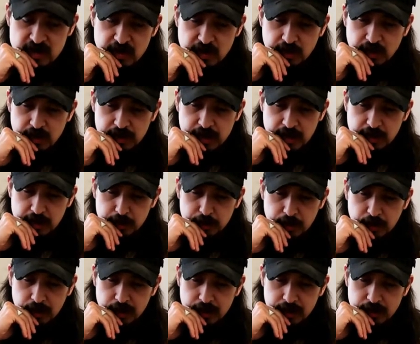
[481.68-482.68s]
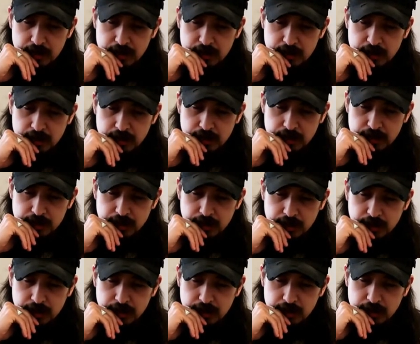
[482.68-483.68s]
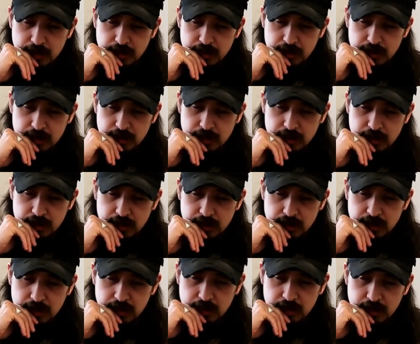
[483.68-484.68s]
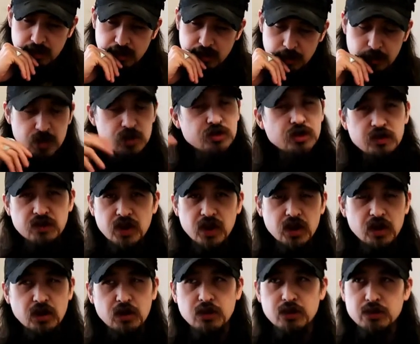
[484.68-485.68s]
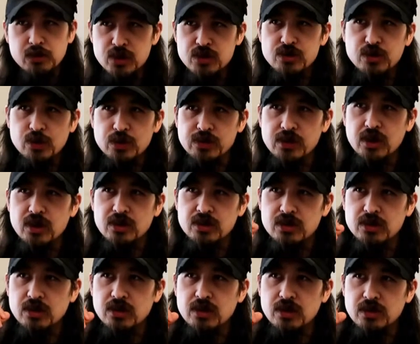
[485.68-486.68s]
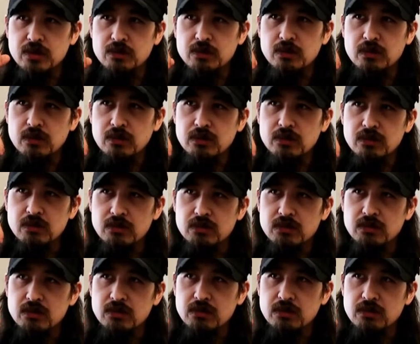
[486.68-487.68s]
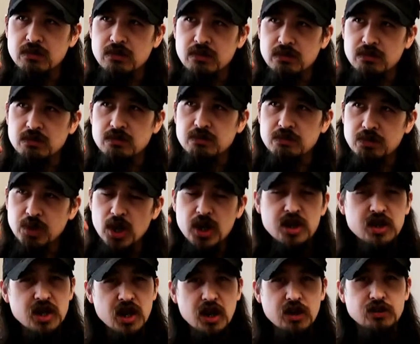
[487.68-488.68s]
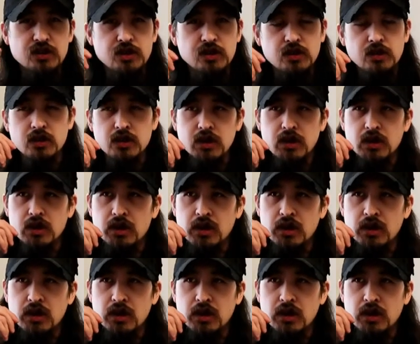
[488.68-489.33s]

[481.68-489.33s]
you know, another point was that the music video, the music was actually pretty catchy.